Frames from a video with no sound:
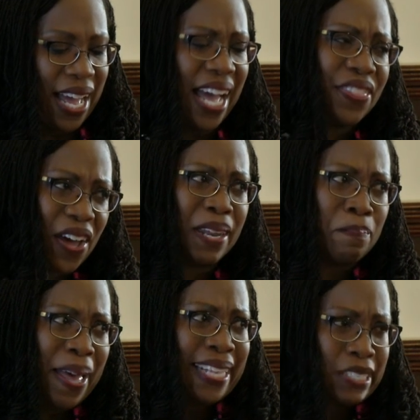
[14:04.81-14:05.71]
I thought
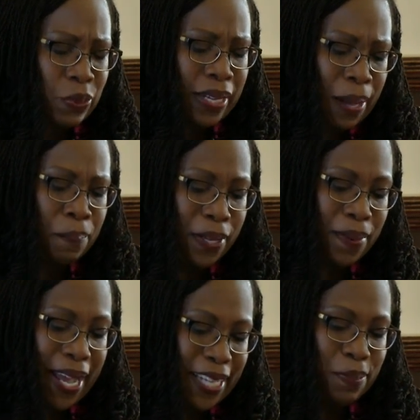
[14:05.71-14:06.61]
it best to accompany
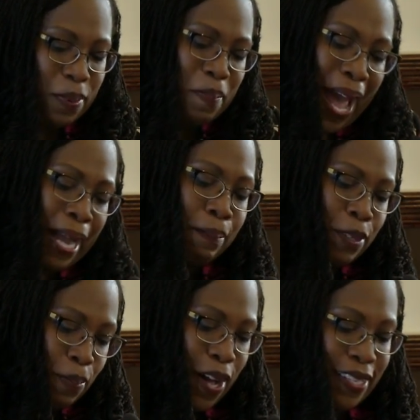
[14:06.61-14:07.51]
my husband back up
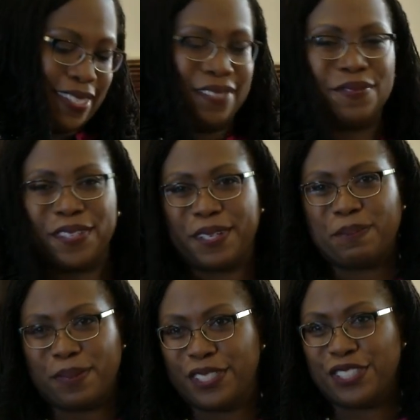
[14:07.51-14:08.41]
to Boston for the
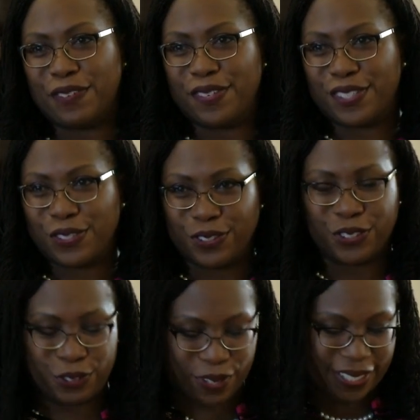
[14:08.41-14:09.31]
completion of his
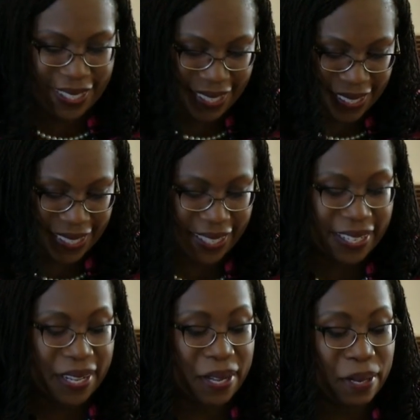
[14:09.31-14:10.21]
surgical residency,
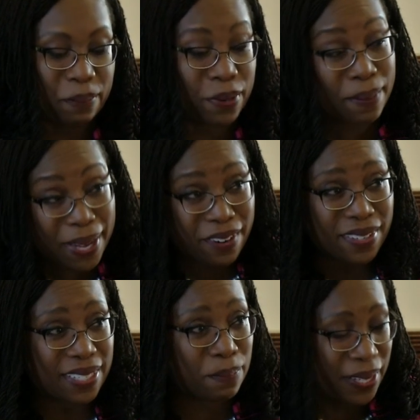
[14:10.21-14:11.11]

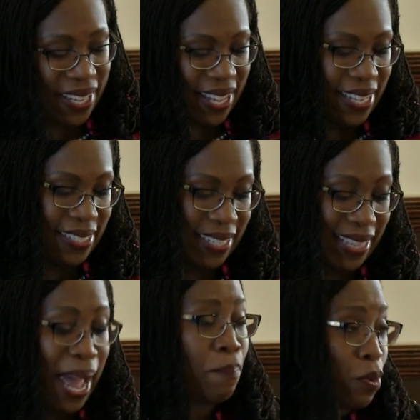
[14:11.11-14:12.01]
primarily because at
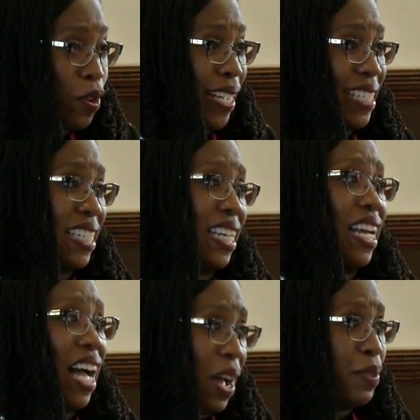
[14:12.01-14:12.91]
that point
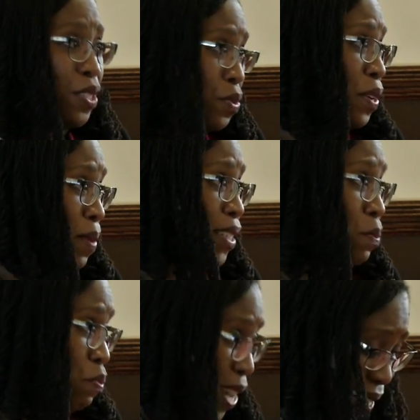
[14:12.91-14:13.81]
I was 3
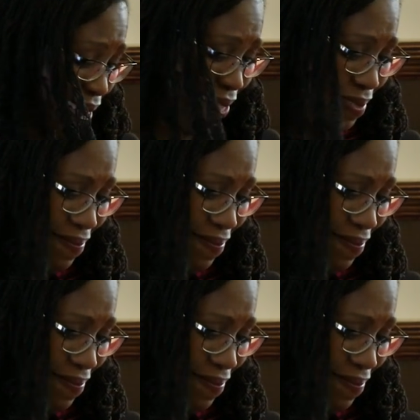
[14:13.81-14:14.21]
months pregnant.